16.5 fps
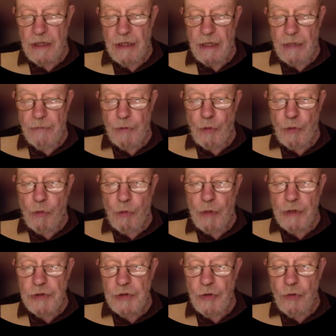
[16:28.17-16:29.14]
I'm not
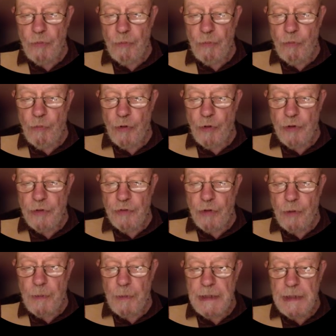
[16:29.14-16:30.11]
quite sure what the
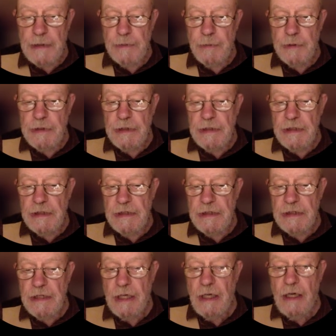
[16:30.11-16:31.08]
drop is, but it
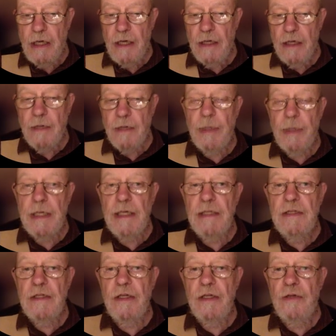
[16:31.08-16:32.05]
is the
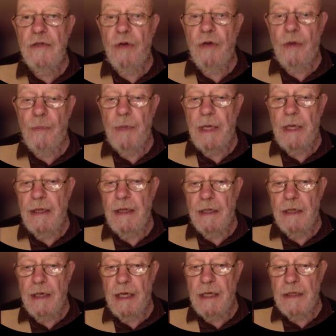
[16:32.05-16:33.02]
biggest drop in
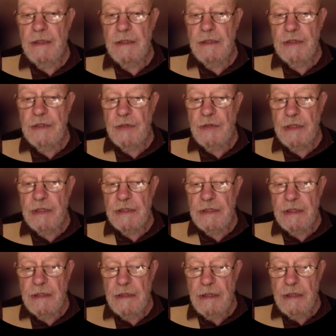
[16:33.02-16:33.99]
the Lake District.
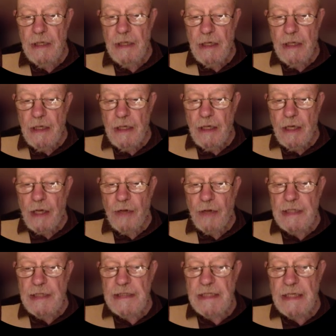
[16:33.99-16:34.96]
And on
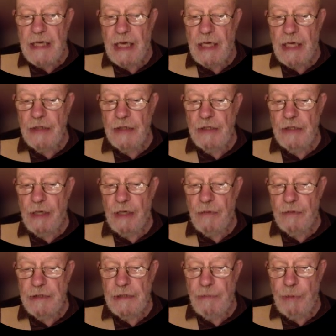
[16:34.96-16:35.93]
this occasion I
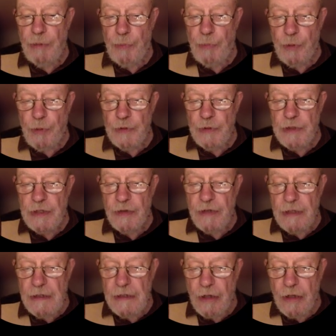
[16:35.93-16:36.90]
was in my boots, so
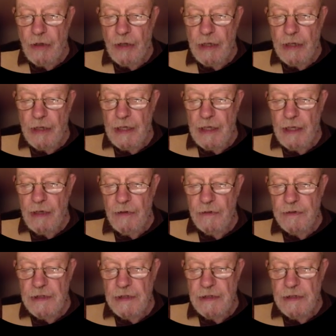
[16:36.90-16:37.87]
didn't go any
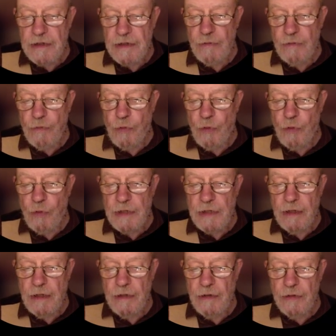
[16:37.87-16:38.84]
closer because the
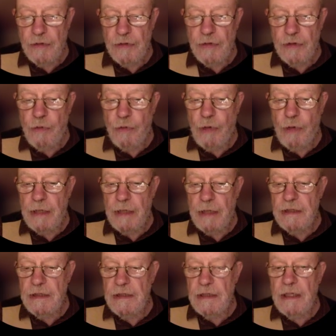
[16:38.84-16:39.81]
water looked quite
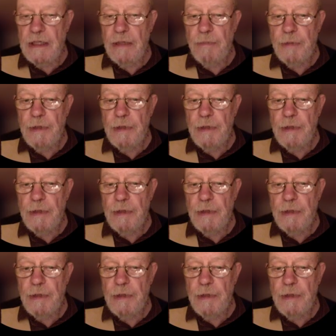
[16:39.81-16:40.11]
deep.